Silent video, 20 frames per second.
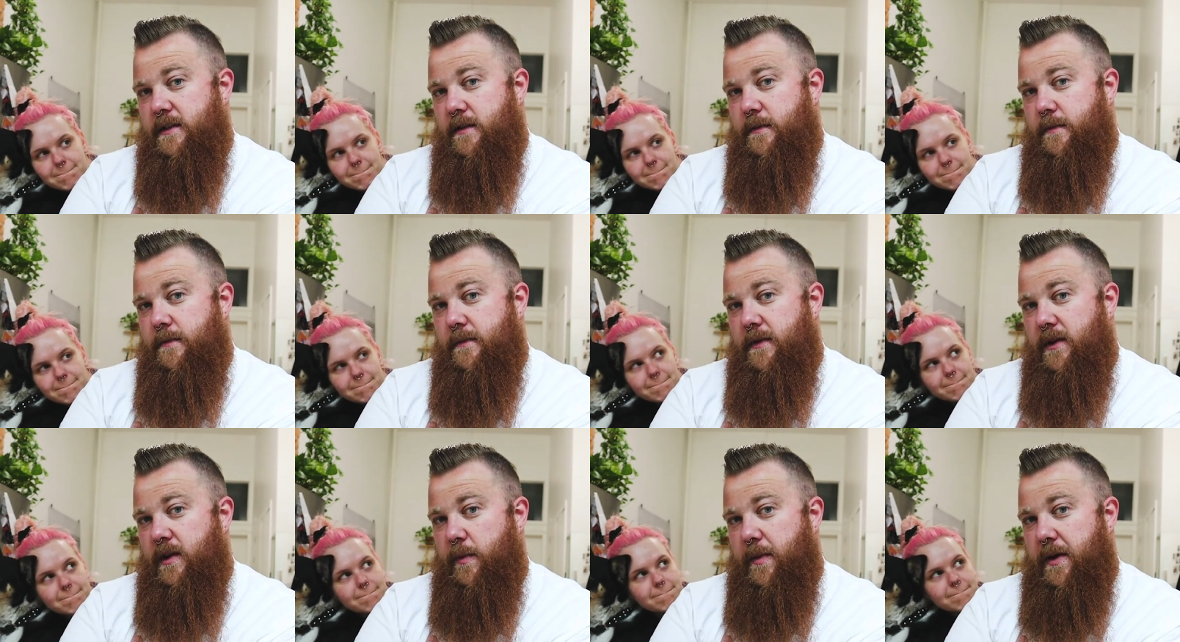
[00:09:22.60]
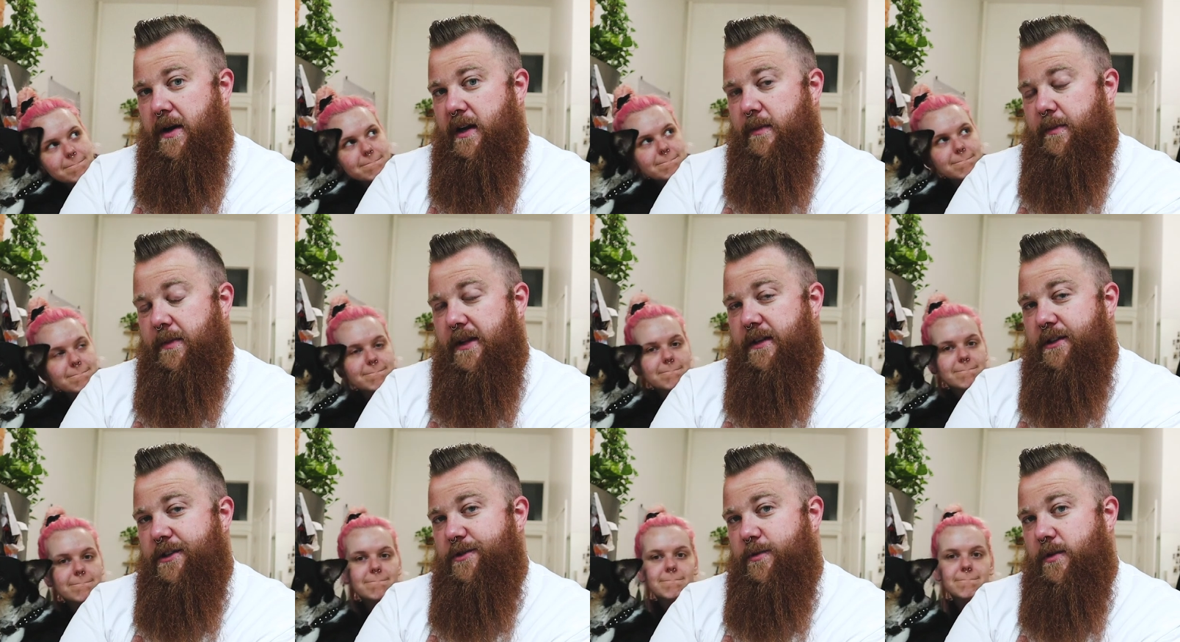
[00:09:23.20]
Speaker 1: to him on a park
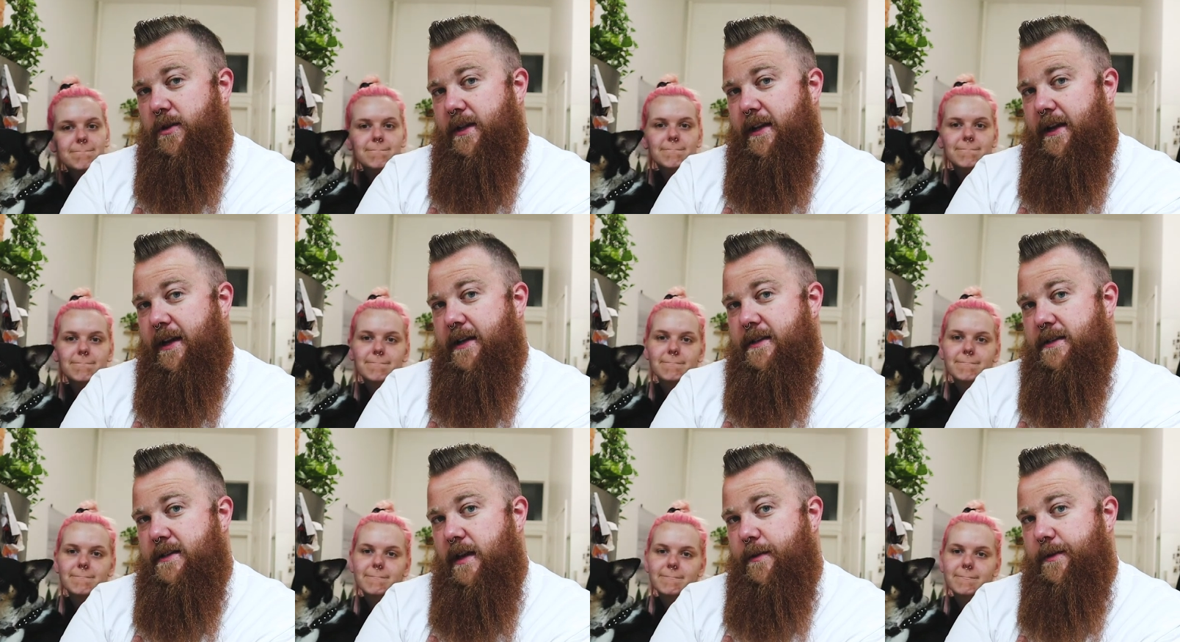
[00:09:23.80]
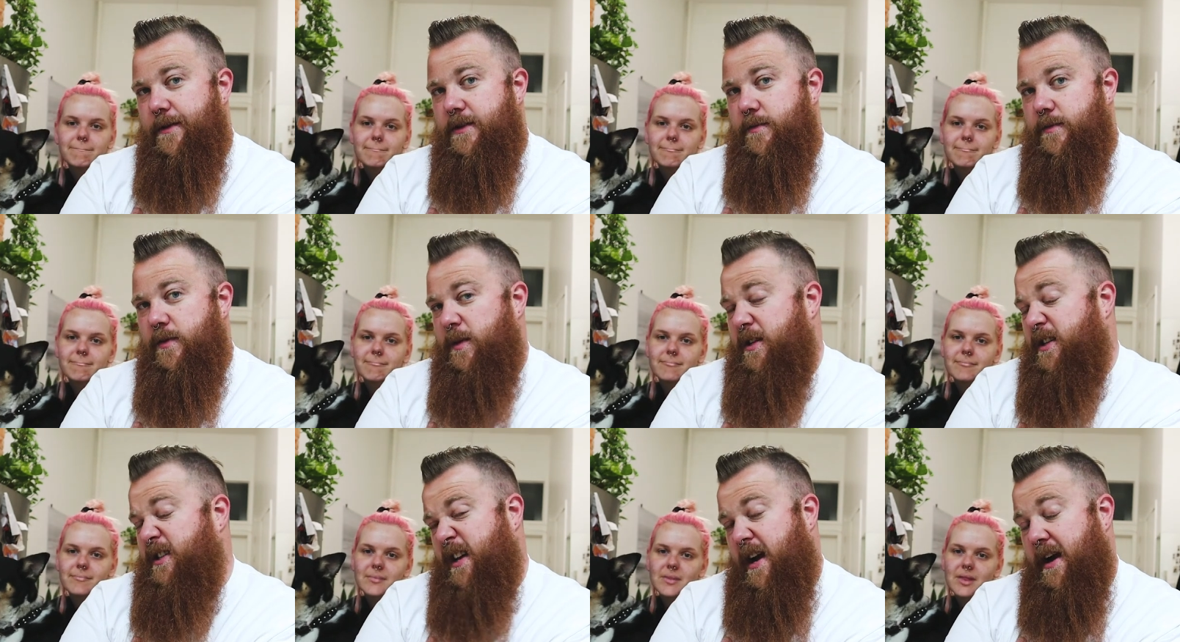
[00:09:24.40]
bench while he ate a sandwich, but we
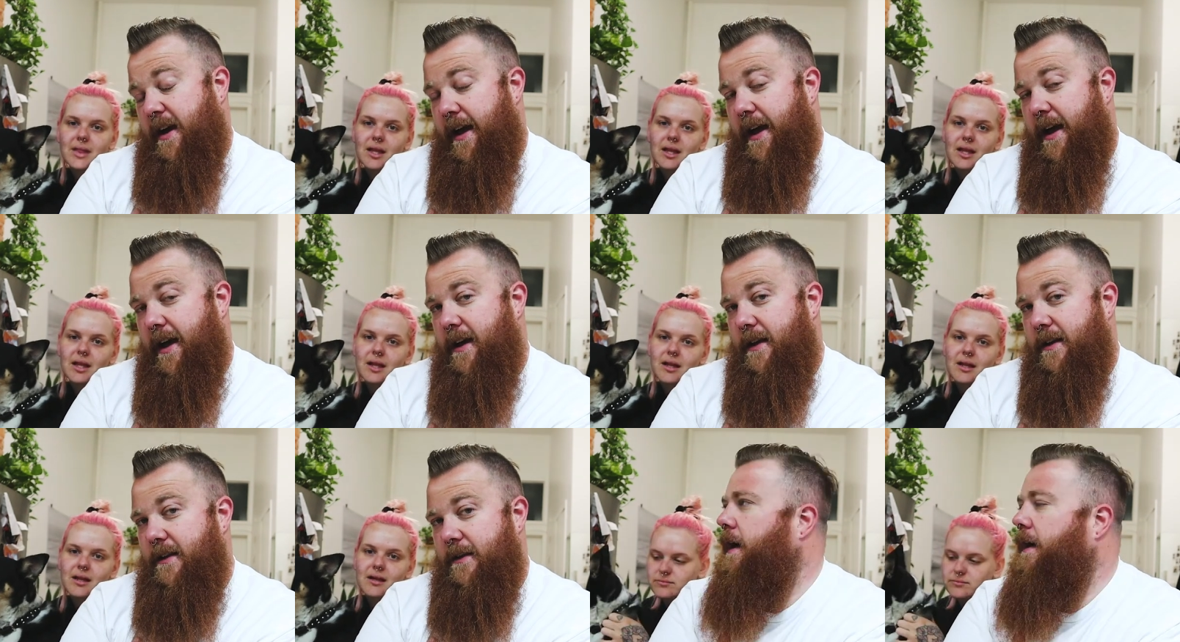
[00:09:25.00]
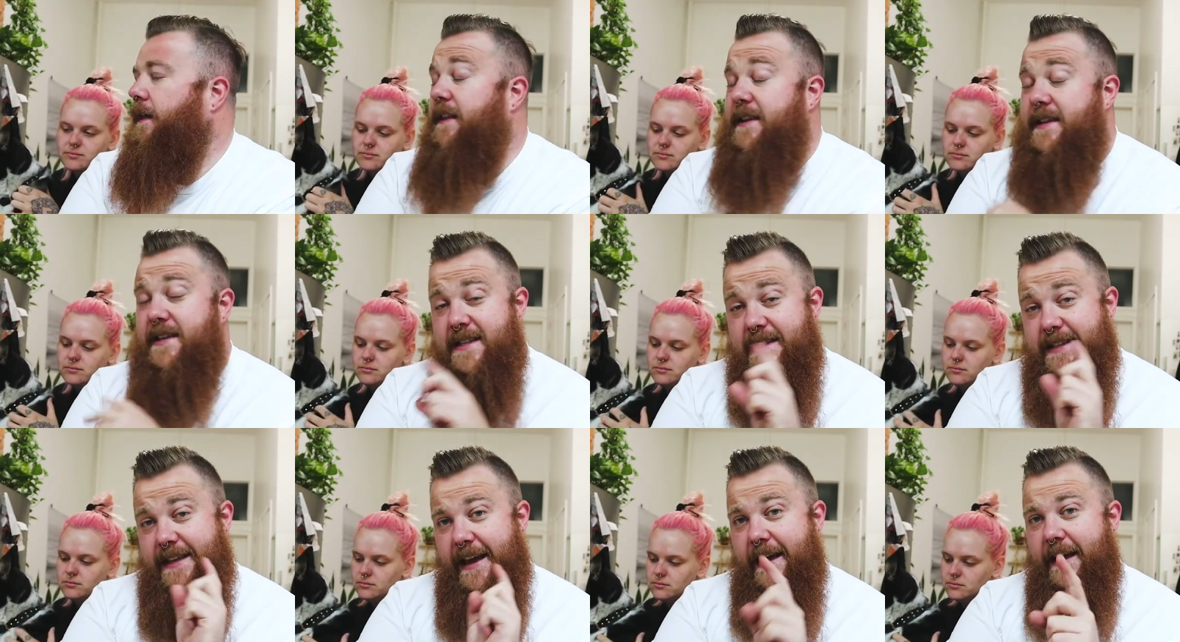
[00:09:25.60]
just hung out. The
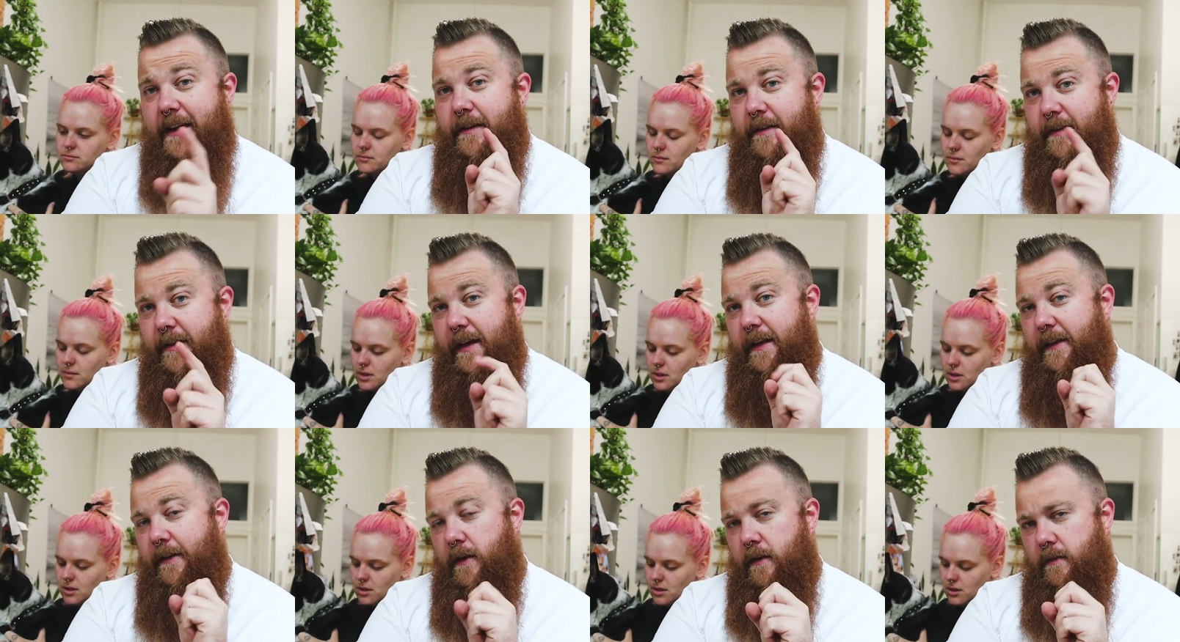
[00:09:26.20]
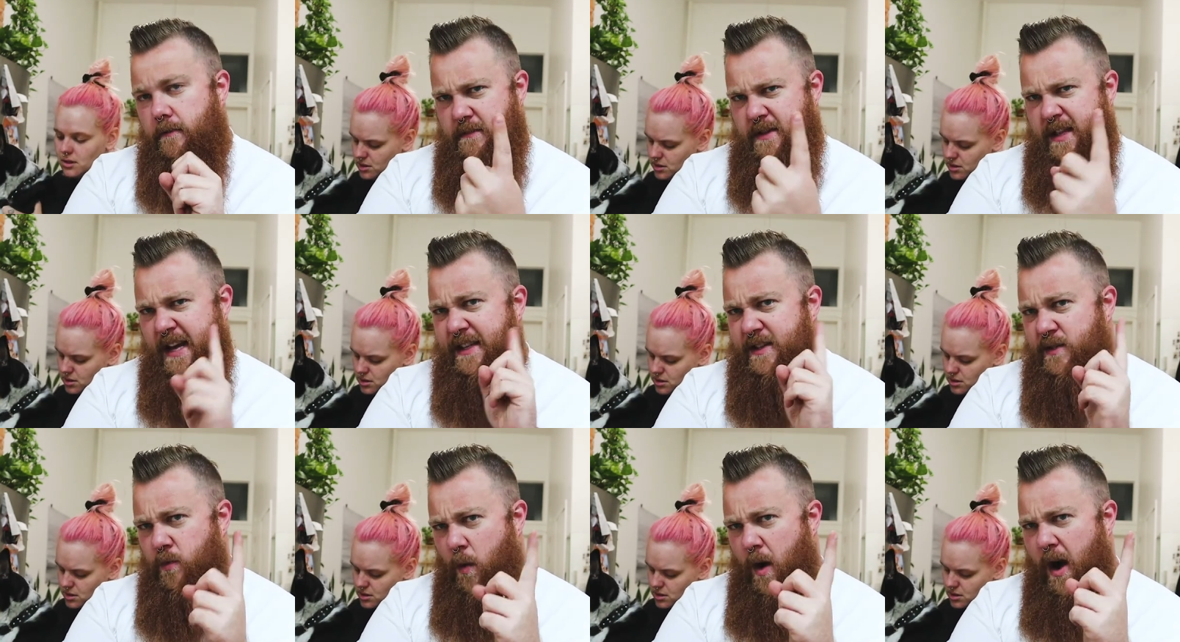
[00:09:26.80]
second thing
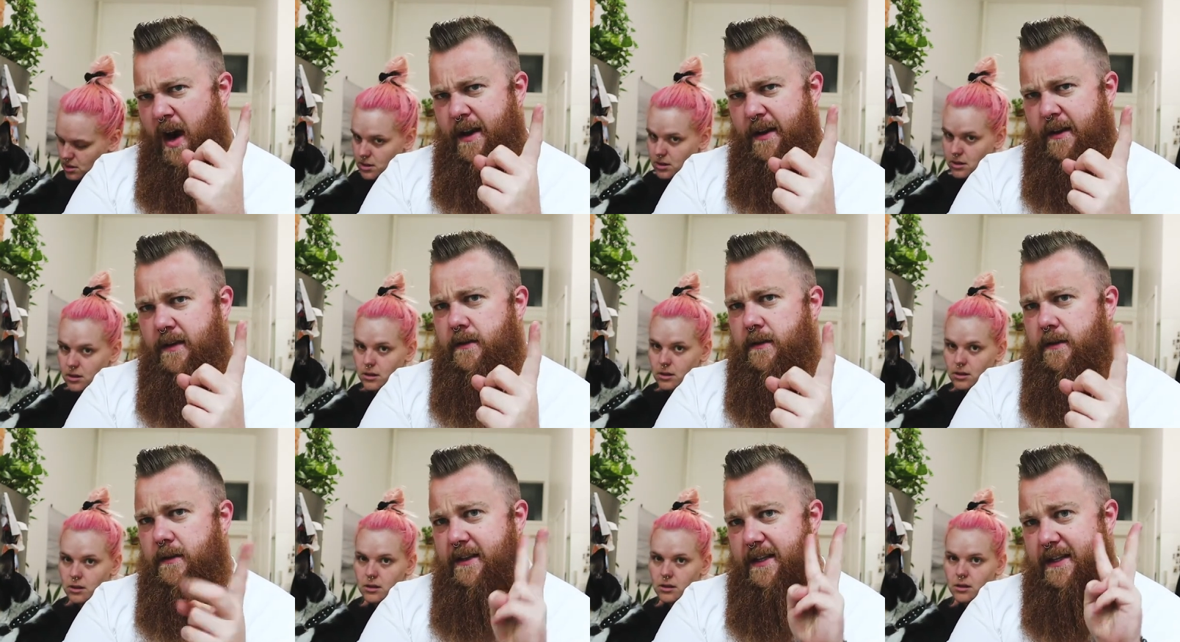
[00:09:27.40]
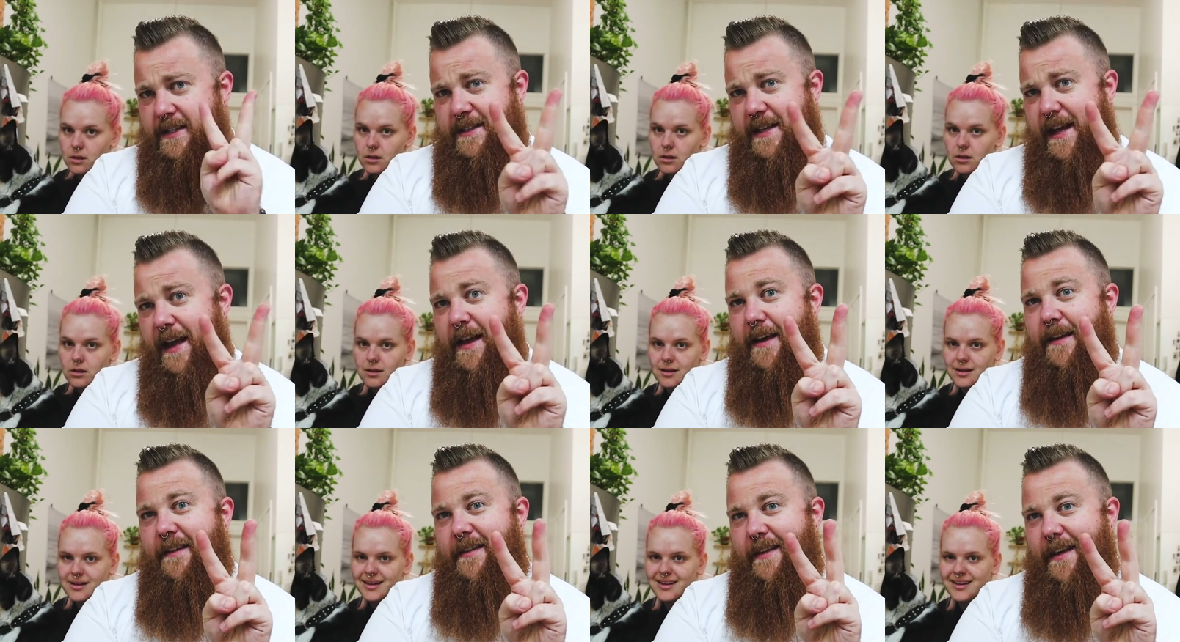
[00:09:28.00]
that's one. The
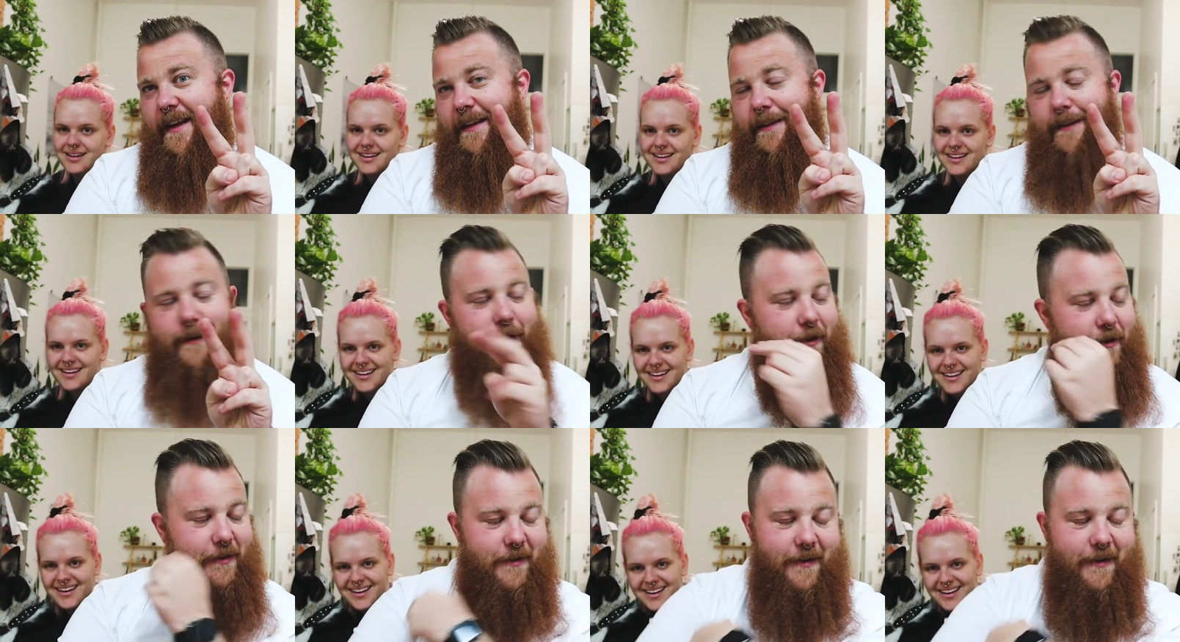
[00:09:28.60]
second thing though,